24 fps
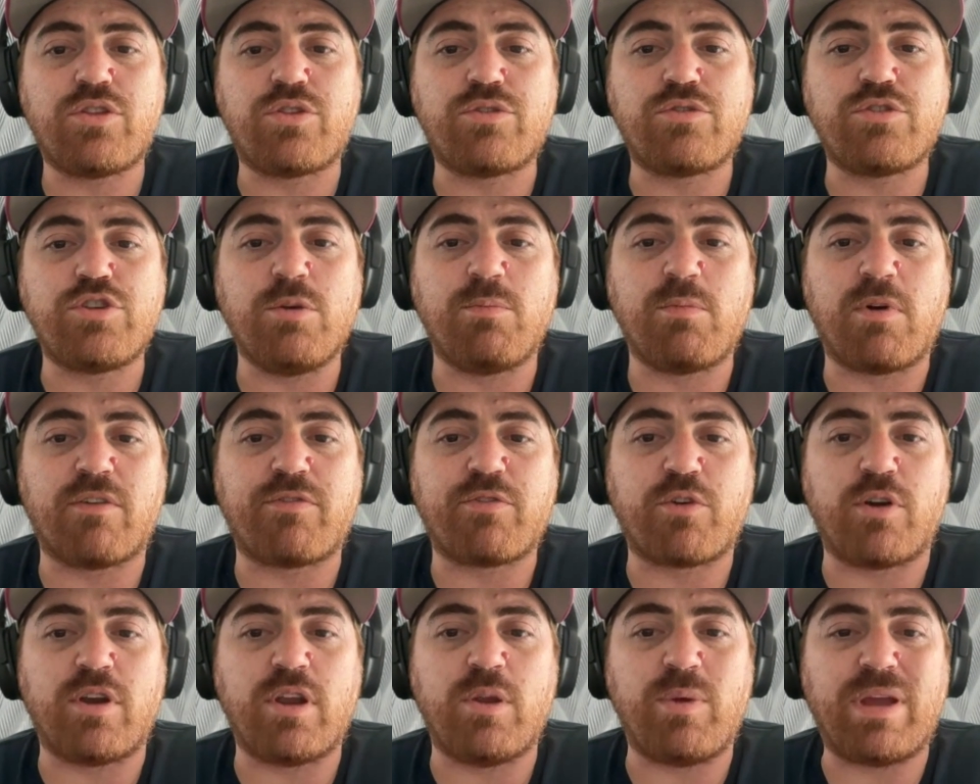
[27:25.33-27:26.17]
2 more
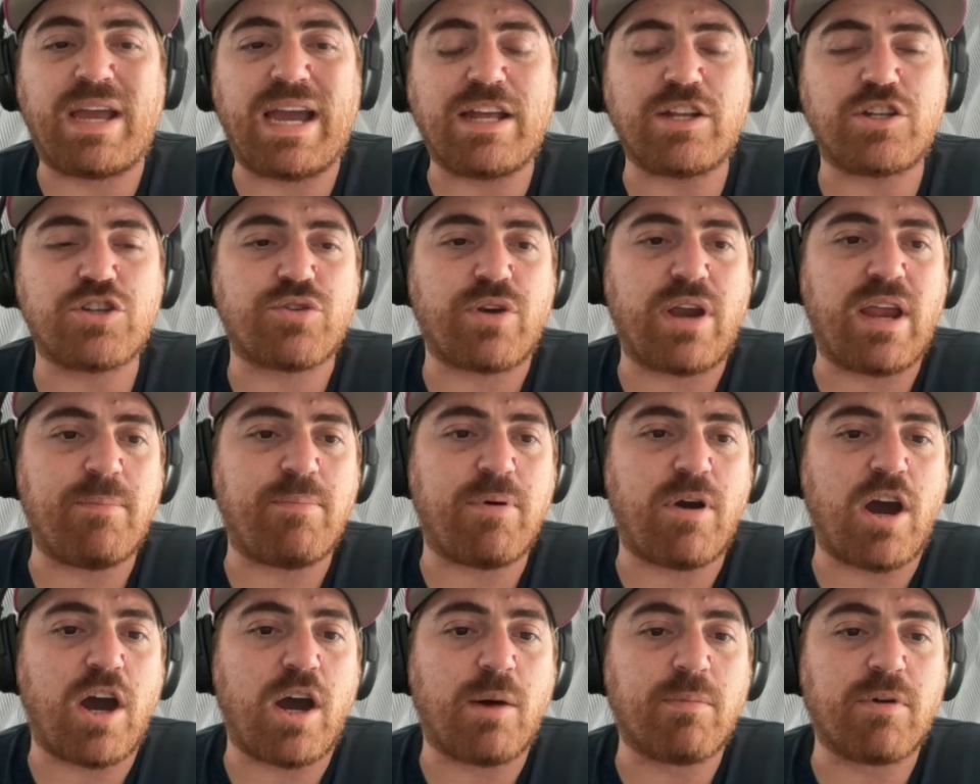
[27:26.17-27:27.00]
for you. We got Trey
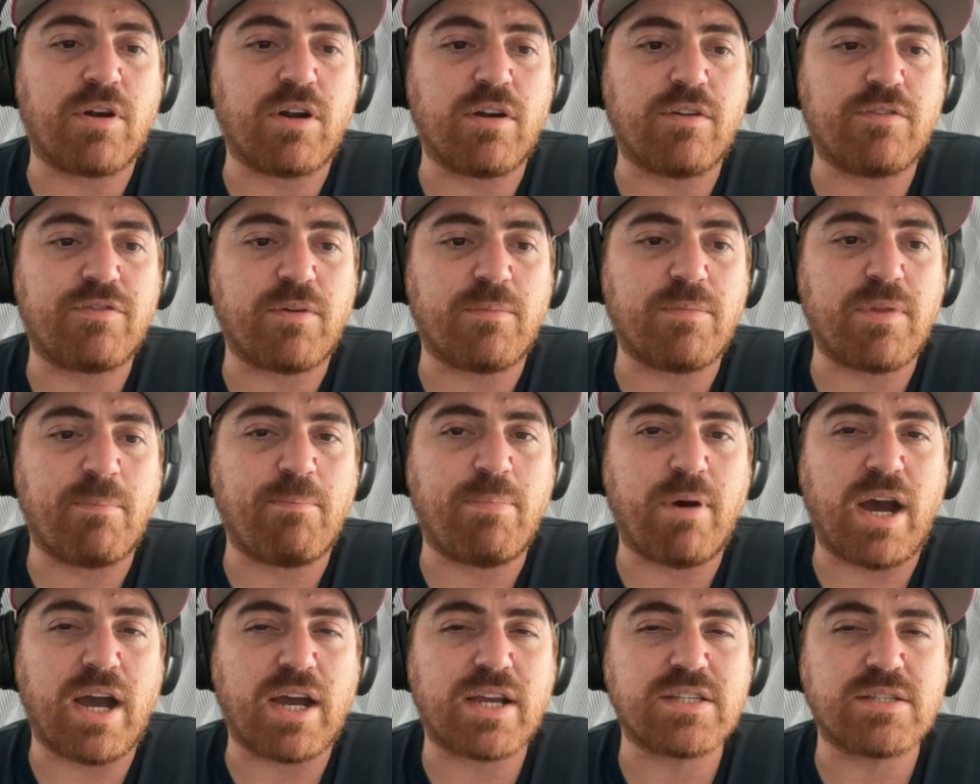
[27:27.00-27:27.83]
Palmer from the
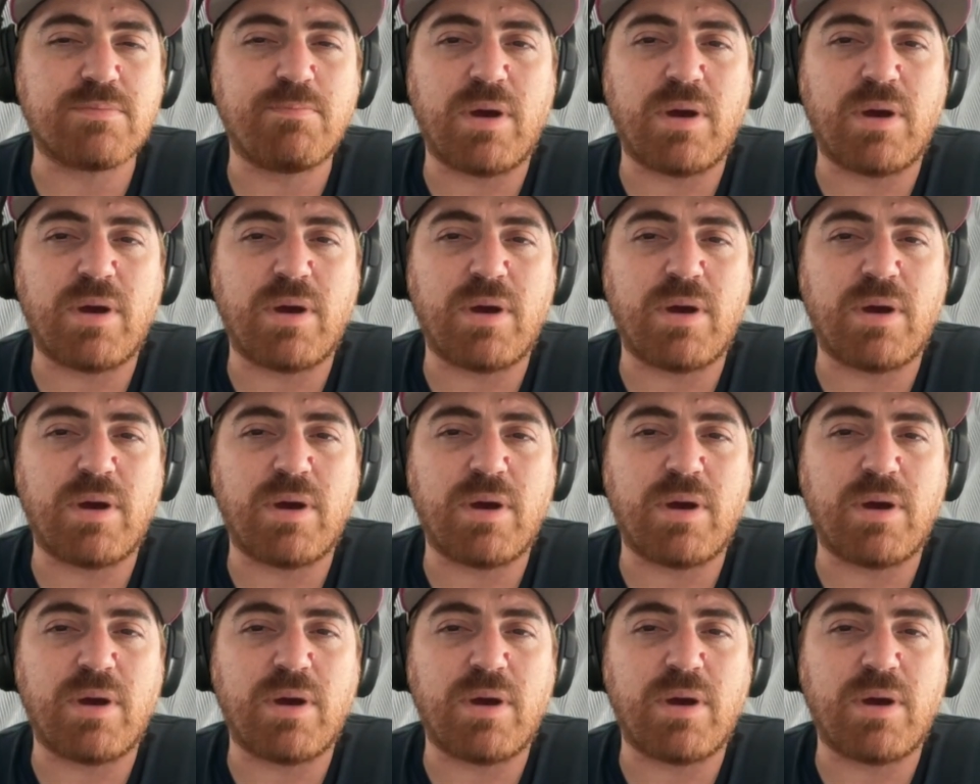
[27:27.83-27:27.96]
Bucks.